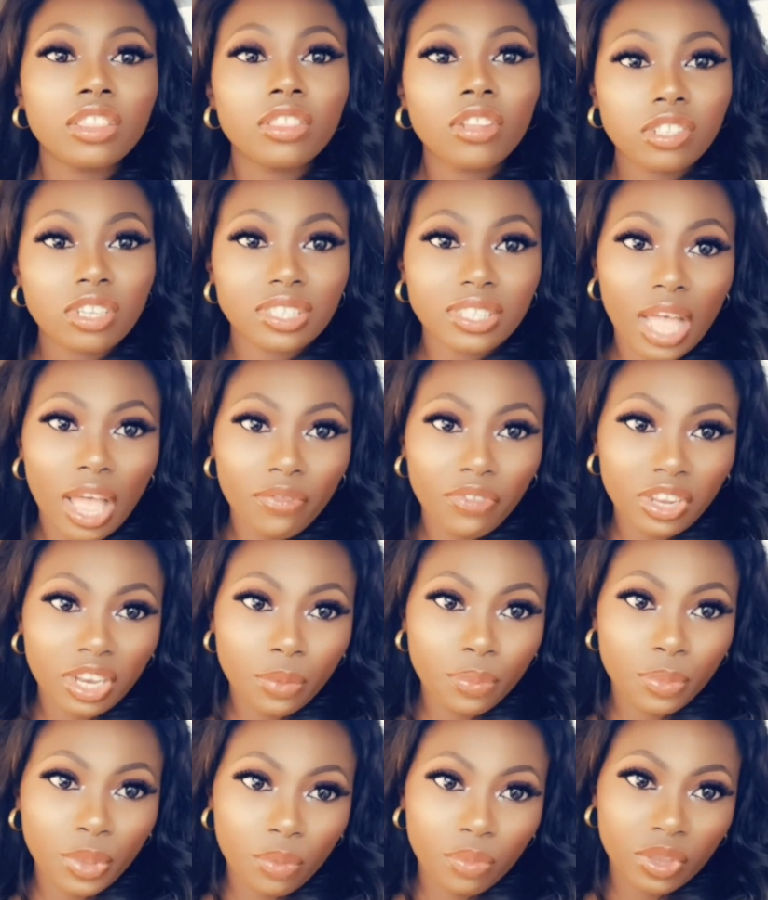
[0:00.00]
Not just
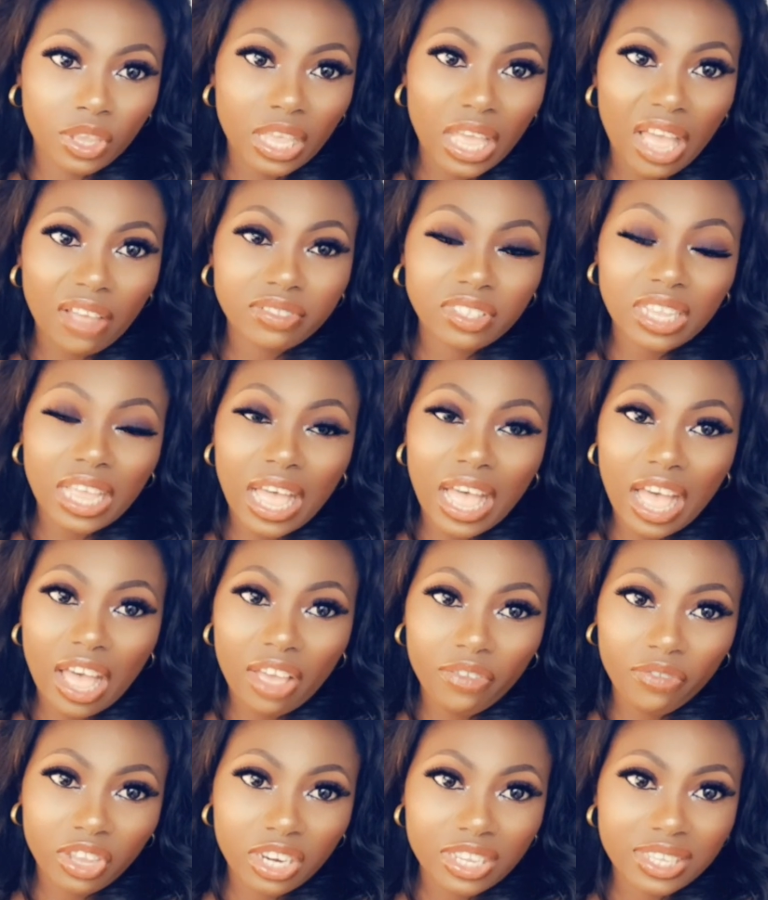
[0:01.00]
having a baby, after
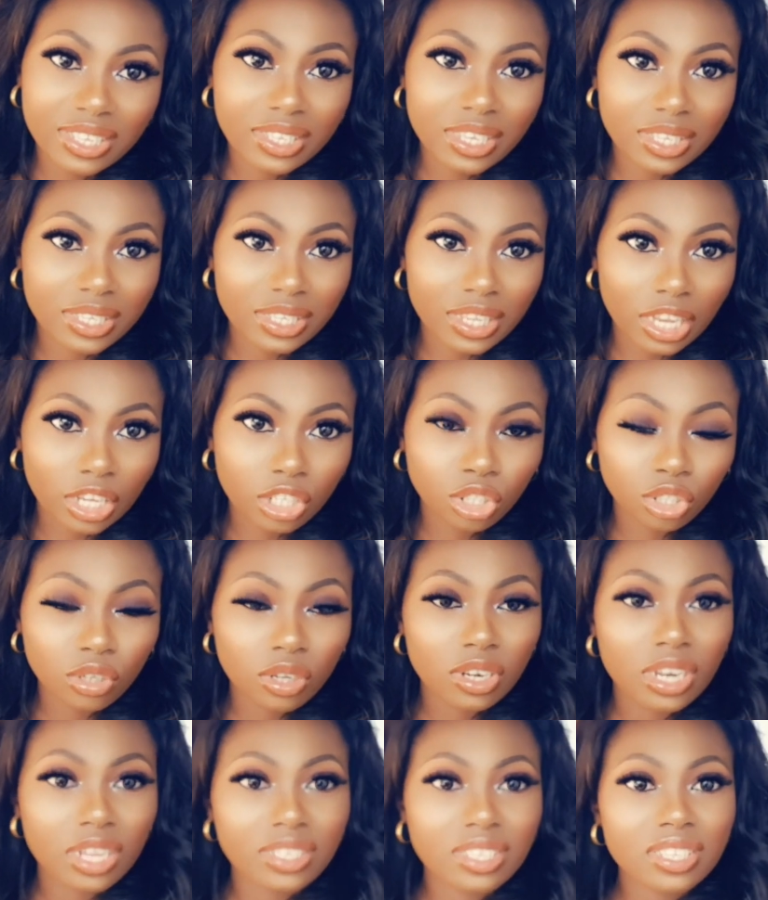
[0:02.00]
having a
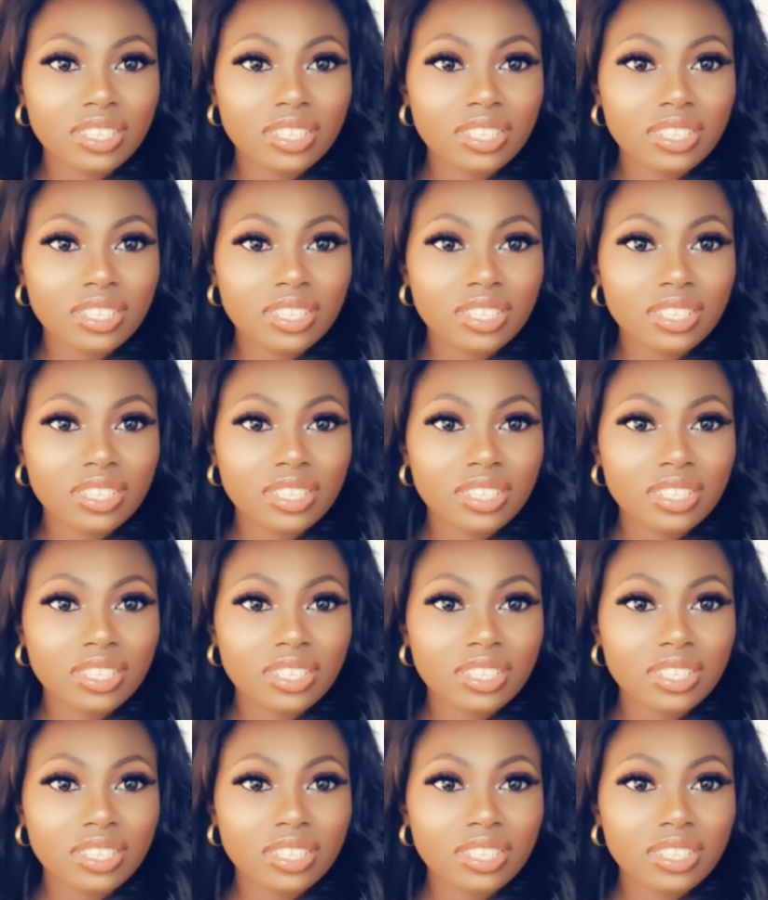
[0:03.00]
C-section.